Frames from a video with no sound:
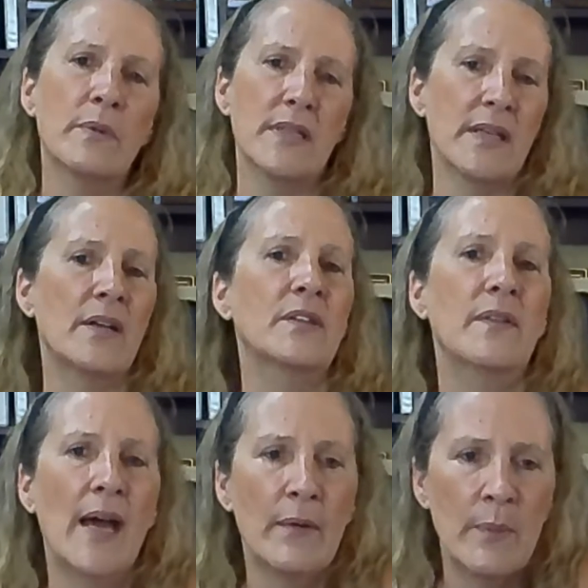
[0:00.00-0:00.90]
a result
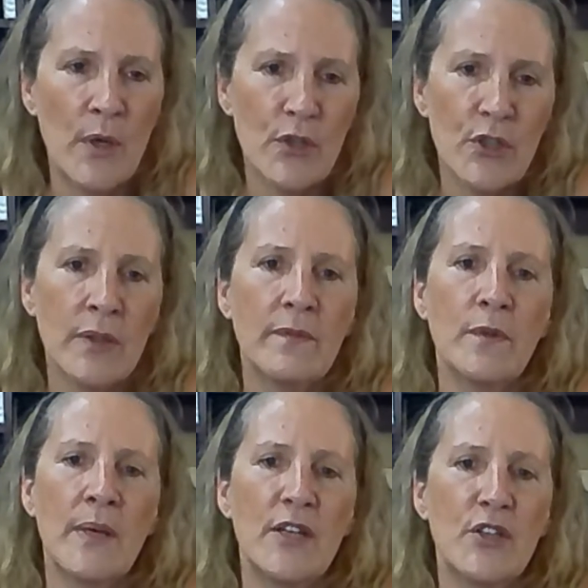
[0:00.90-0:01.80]
of how emotional
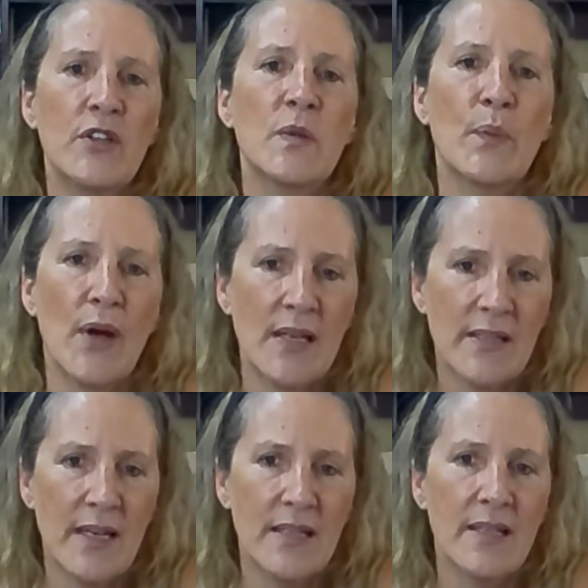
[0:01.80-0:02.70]
information is
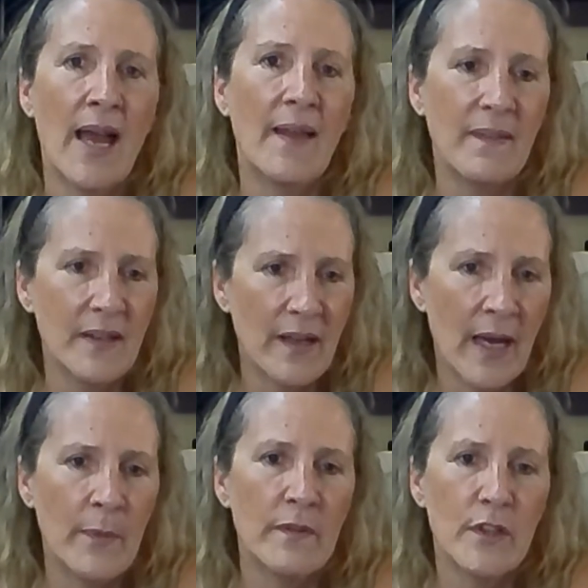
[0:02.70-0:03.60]
processed at the
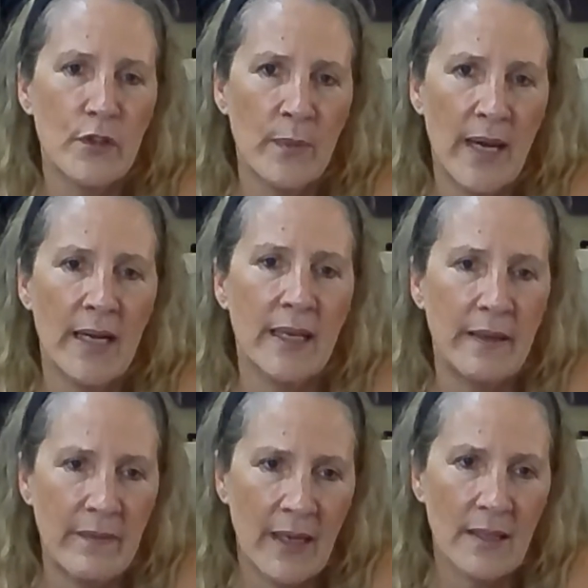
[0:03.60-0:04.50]
time of the traumatic
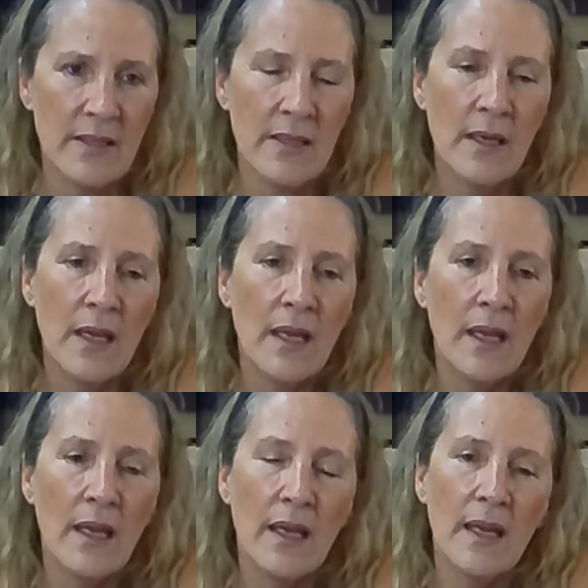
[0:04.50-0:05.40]
events.
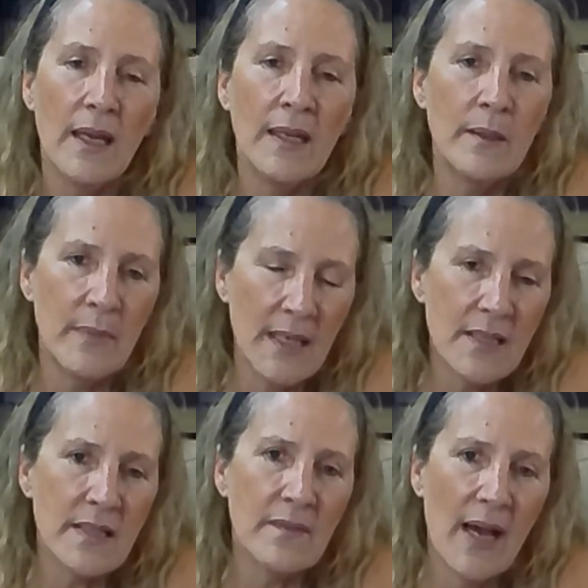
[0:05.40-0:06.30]
In the
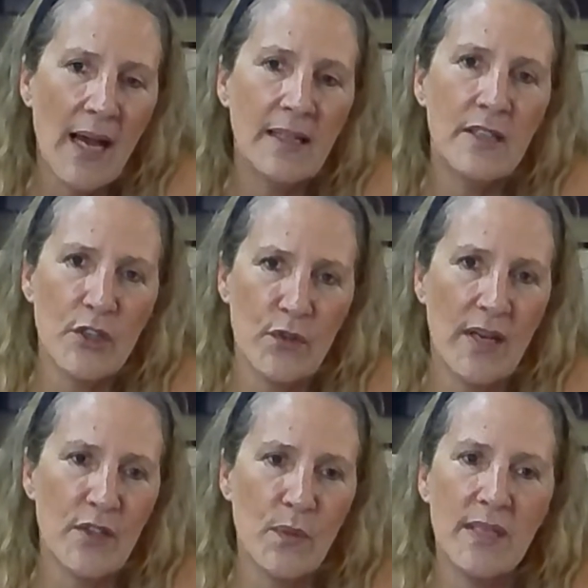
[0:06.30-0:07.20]
midst of high
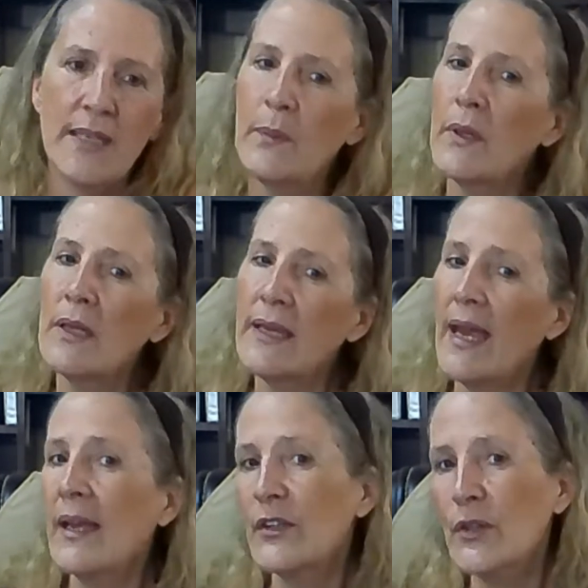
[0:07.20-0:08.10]
distress, we typically
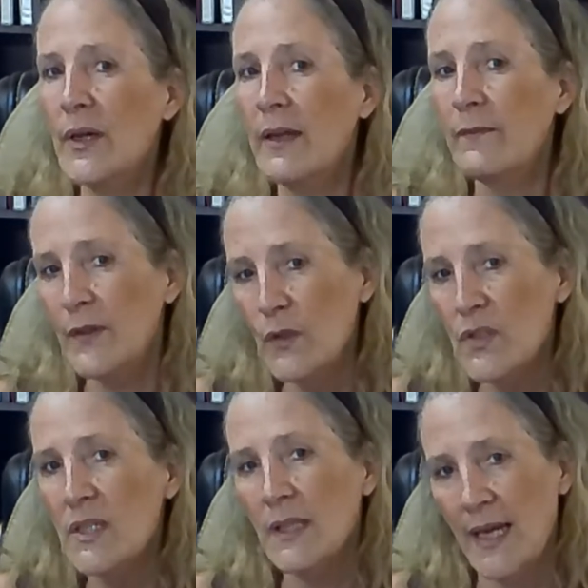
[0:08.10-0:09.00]
enter a few
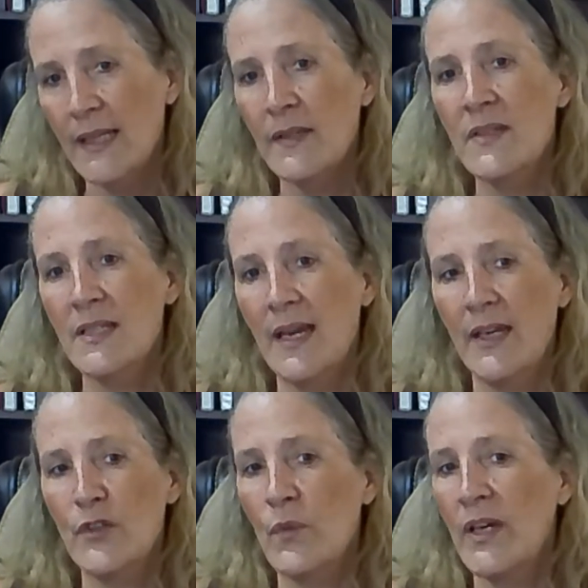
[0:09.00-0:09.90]
selective
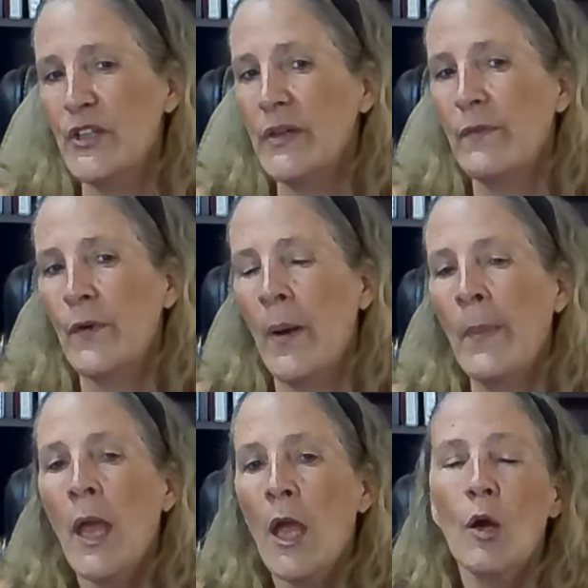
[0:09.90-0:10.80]
states ranging from
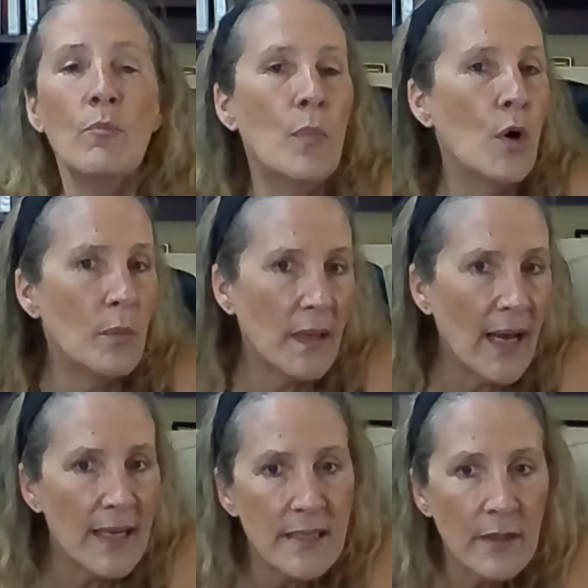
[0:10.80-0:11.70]

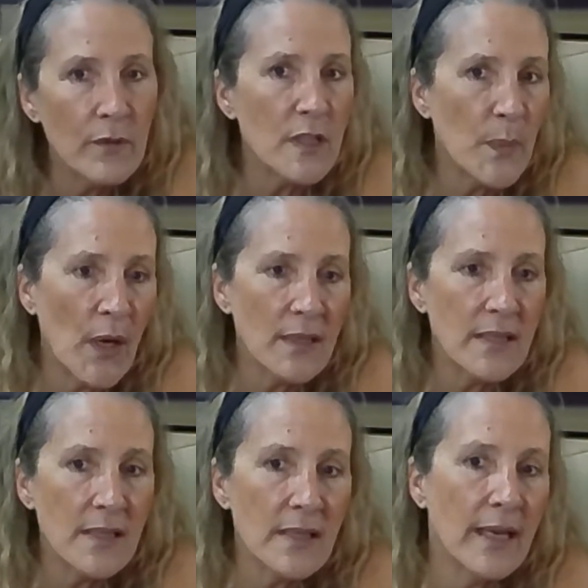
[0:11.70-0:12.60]
mobilizing
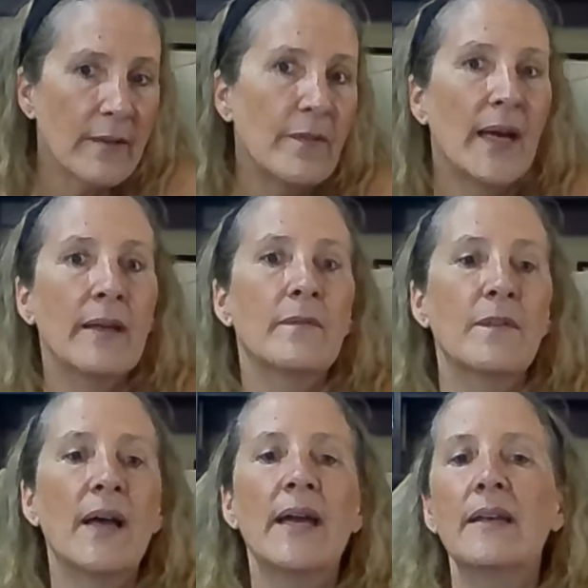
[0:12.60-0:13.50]
responses like fight and
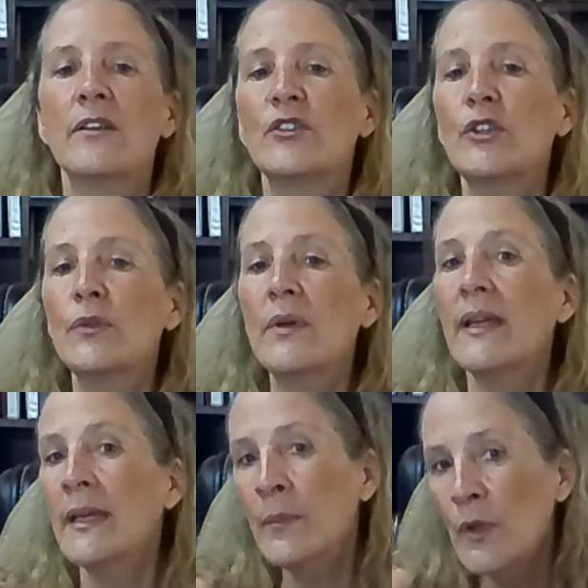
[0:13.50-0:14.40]
flight to
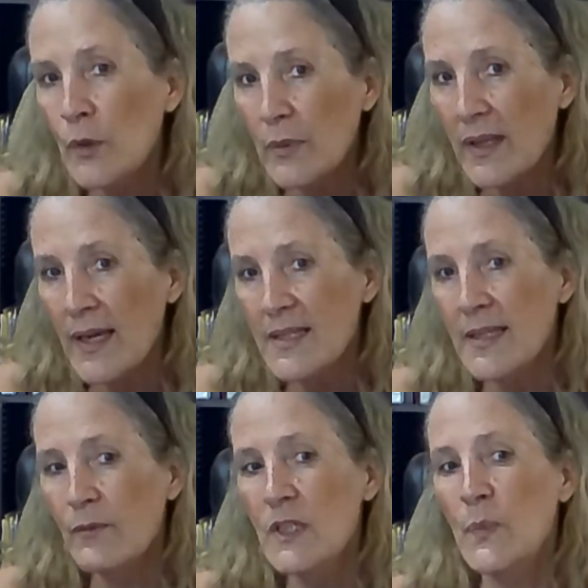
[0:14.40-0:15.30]

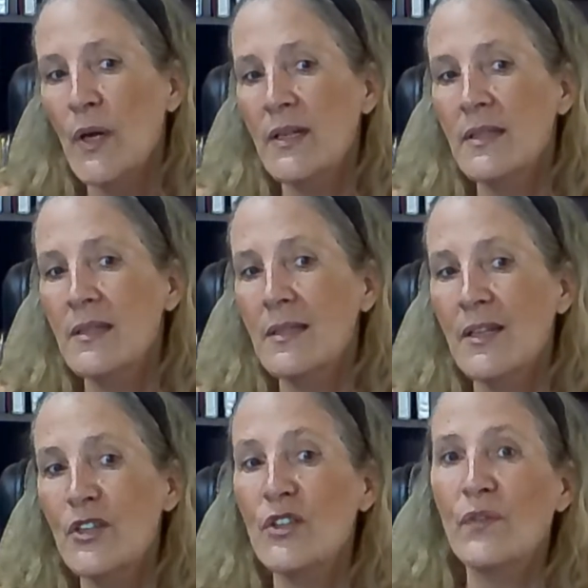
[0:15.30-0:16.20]
immobilizing responses
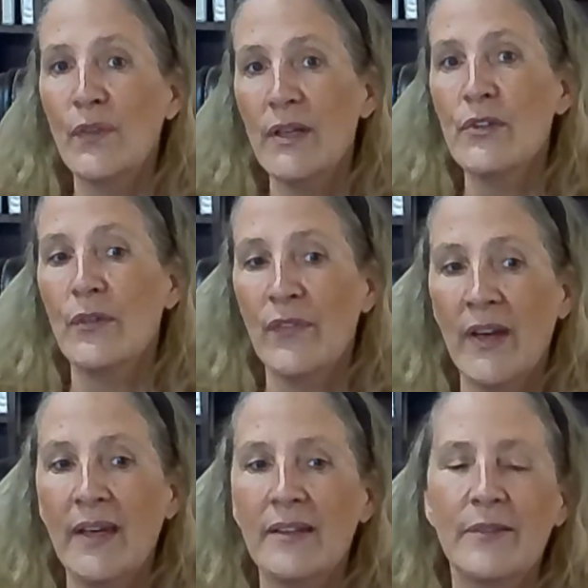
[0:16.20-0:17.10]
such as freeze or faint.